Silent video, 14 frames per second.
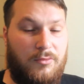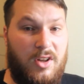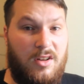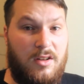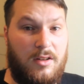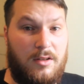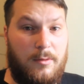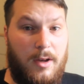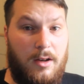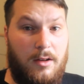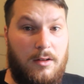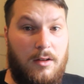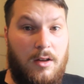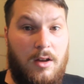Yeah, that's about
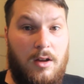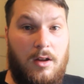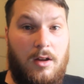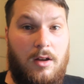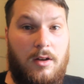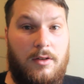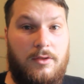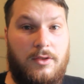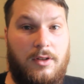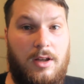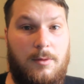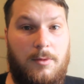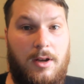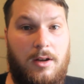it. Just keep